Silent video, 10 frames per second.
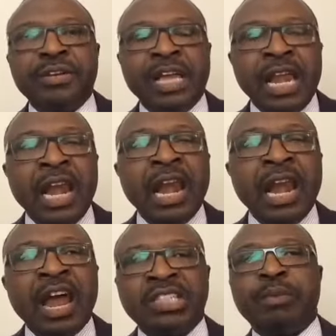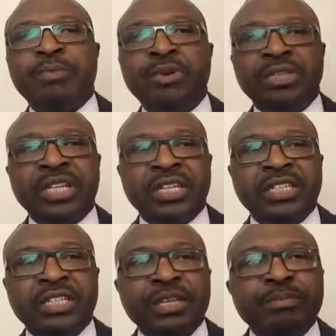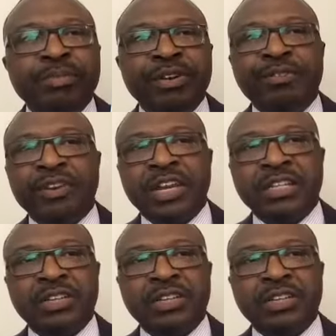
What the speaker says: Elisha Project, The Privilege